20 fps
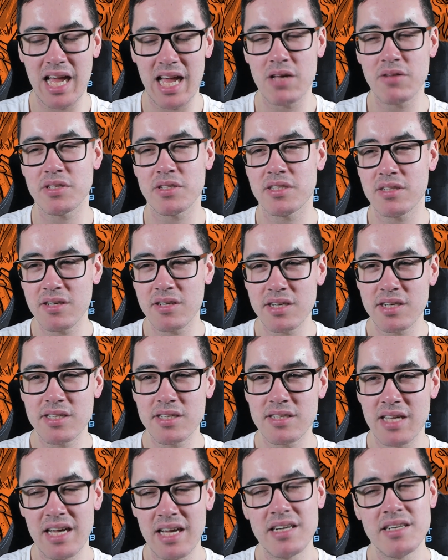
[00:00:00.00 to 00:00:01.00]
Outside,
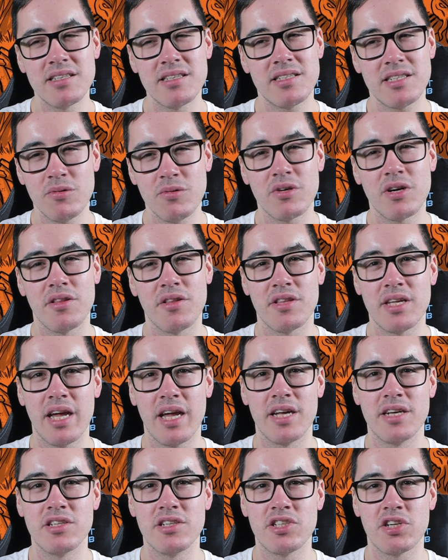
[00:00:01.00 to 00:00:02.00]
still got the
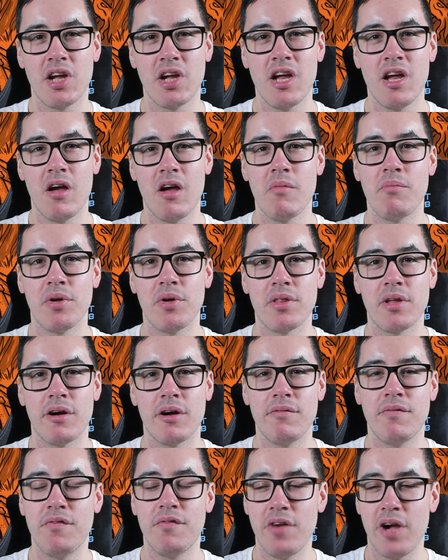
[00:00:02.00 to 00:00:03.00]
edge, but they're a
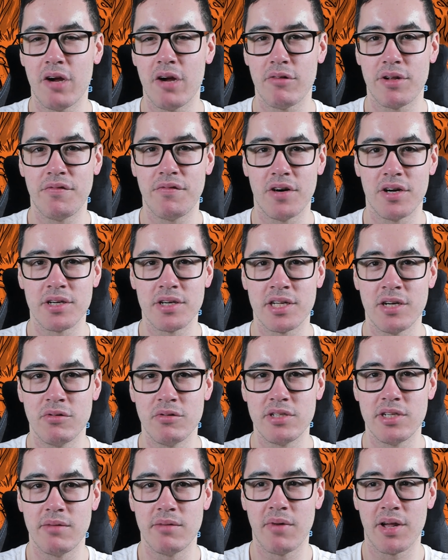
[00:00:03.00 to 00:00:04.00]
very fun kill
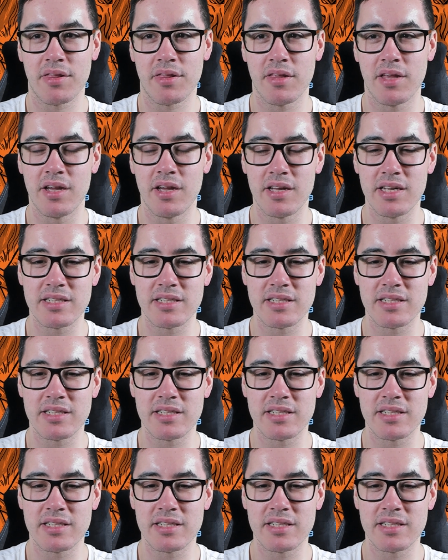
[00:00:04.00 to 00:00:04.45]
team, I think.